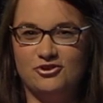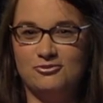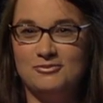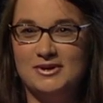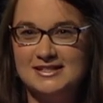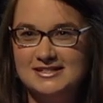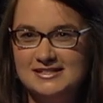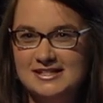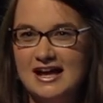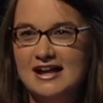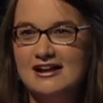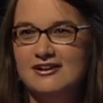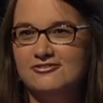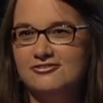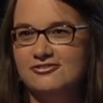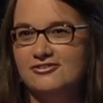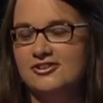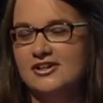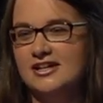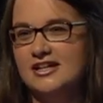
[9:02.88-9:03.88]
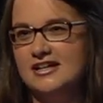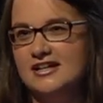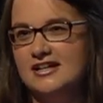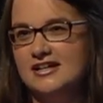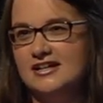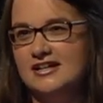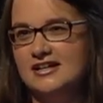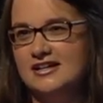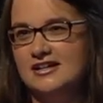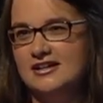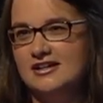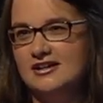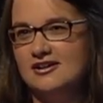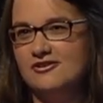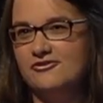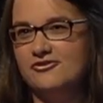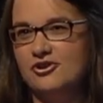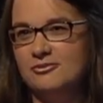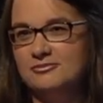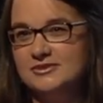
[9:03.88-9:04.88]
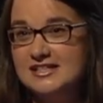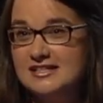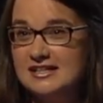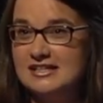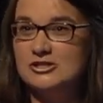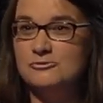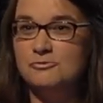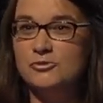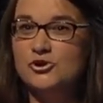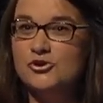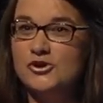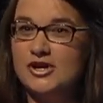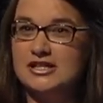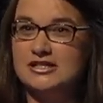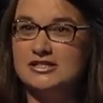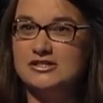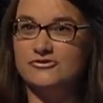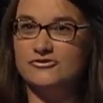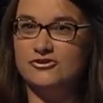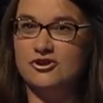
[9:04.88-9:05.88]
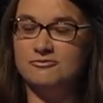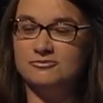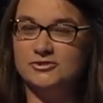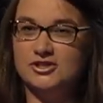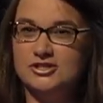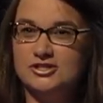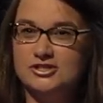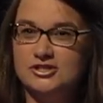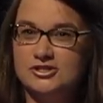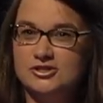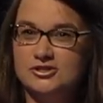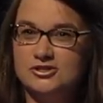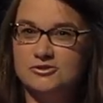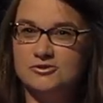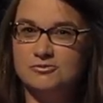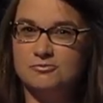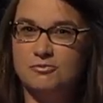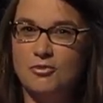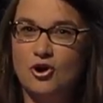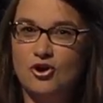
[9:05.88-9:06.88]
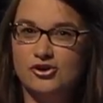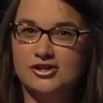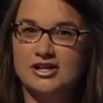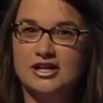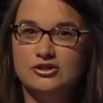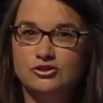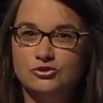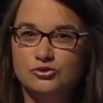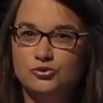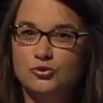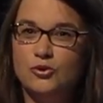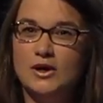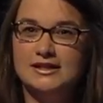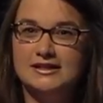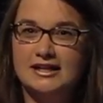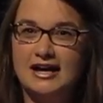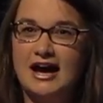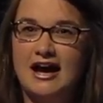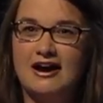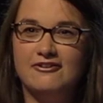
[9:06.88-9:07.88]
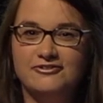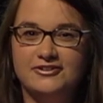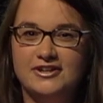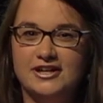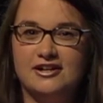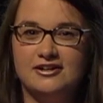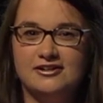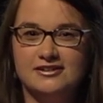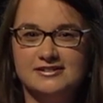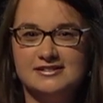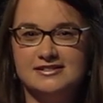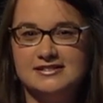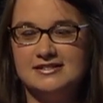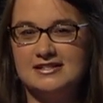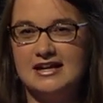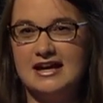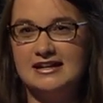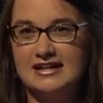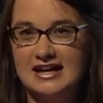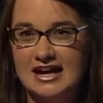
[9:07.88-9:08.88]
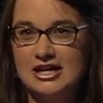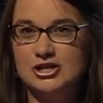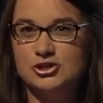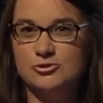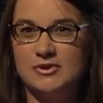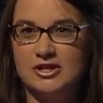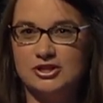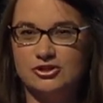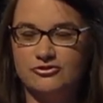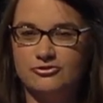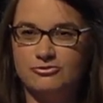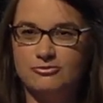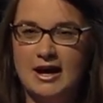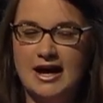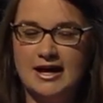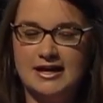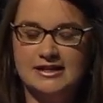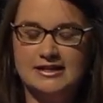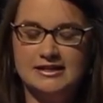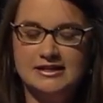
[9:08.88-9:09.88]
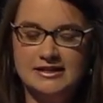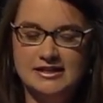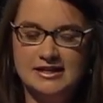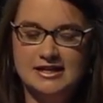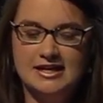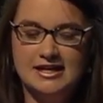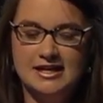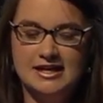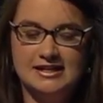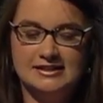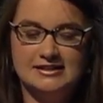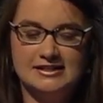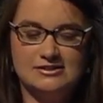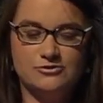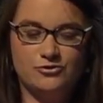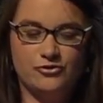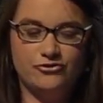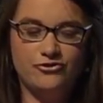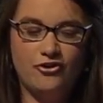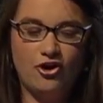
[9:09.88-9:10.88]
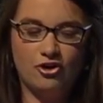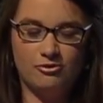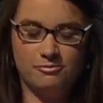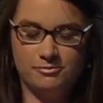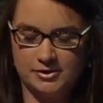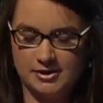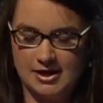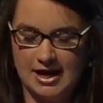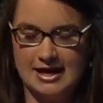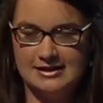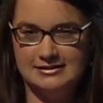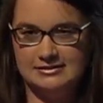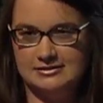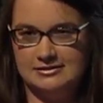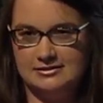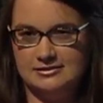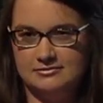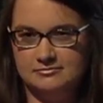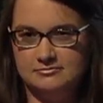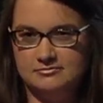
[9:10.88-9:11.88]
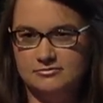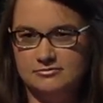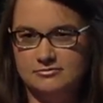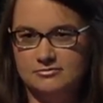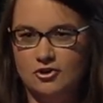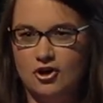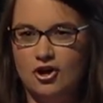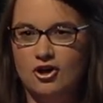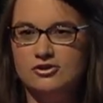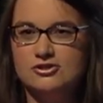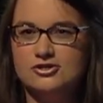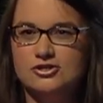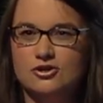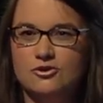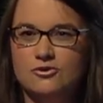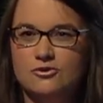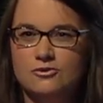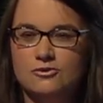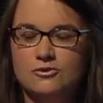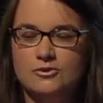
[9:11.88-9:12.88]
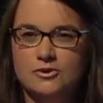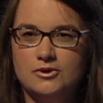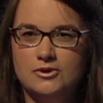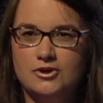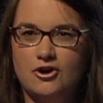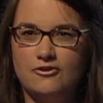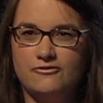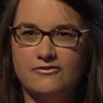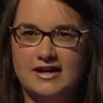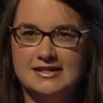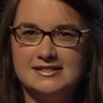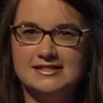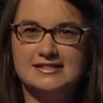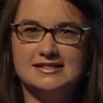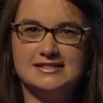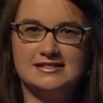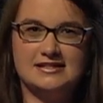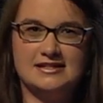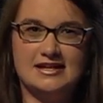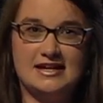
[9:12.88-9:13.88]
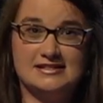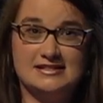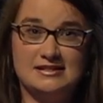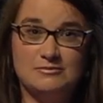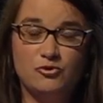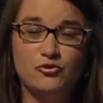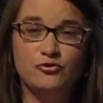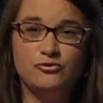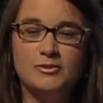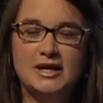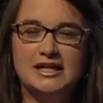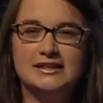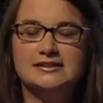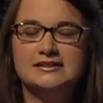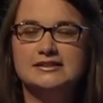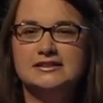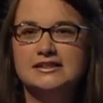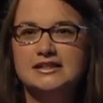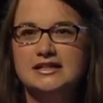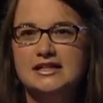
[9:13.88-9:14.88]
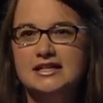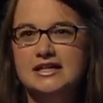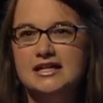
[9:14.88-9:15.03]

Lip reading: for myself from this experience, from this more than 2.5 years engagement of mine in this reform, and also of us as a movement.